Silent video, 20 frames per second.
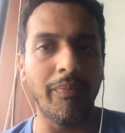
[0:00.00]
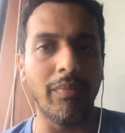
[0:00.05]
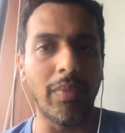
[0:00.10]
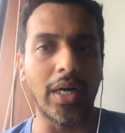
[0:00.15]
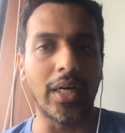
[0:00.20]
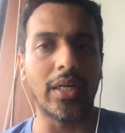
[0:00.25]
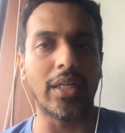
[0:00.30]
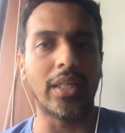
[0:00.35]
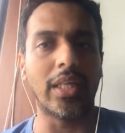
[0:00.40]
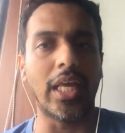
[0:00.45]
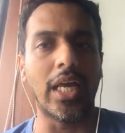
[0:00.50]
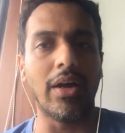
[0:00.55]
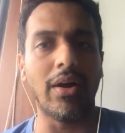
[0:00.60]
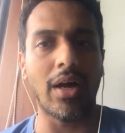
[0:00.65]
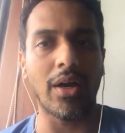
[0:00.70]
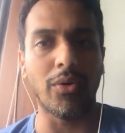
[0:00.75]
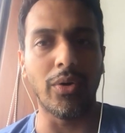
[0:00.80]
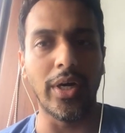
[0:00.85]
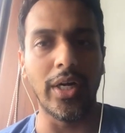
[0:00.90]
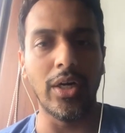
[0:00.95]
but they
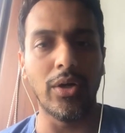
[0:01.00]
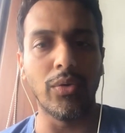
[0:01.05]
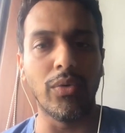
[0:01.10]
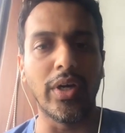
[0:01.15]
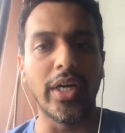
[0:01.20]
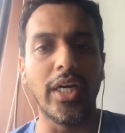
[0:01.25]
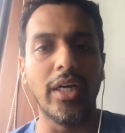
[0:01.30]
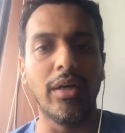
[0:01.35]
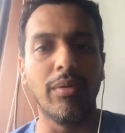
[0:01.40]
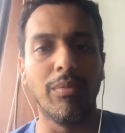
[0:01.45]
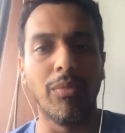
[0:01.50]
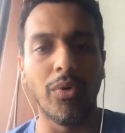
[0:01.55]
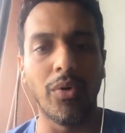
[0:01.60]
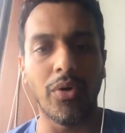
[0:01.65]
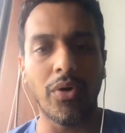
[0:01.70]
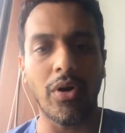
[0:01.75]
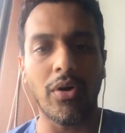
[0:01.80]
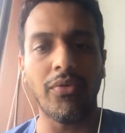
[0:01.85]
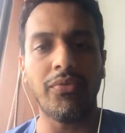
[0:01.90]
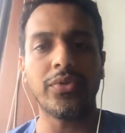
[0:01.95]
are going to need
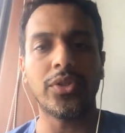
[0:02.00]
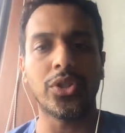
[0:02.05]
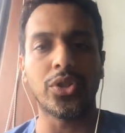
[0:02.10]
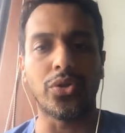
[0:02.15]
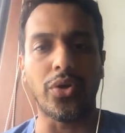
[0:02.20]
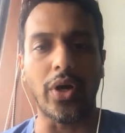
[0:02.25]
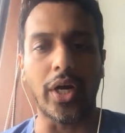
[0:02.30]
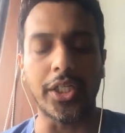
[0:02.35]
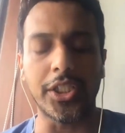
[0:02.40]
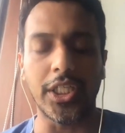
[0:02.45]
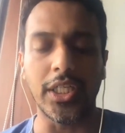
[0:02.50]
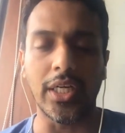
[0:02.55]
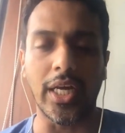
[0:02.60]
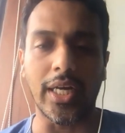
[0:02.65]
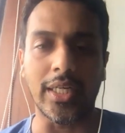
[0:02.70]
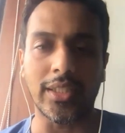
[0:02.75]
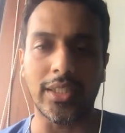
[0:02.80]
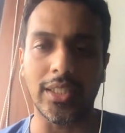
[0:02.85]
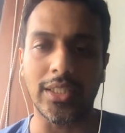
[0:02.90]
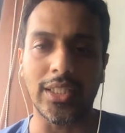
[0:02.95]
more of stretching
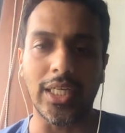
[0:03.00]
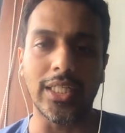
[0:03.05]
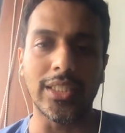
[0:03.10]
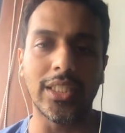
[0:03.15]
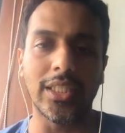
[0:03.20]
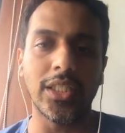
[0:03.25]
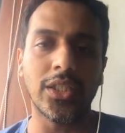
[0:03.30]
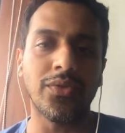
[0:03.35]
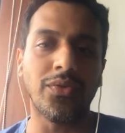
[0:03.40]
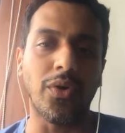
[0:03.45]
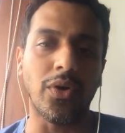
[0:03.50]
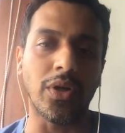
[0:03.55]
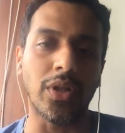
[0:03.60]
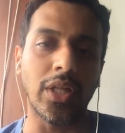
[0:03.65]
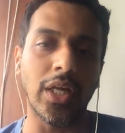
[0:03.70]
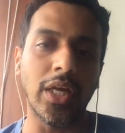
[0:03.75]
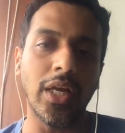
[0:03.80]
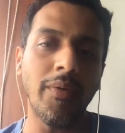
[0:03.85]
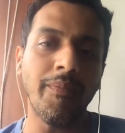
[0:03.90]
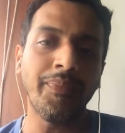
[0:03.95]
exercises for
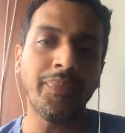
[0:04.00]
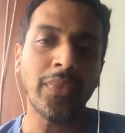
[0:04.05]
their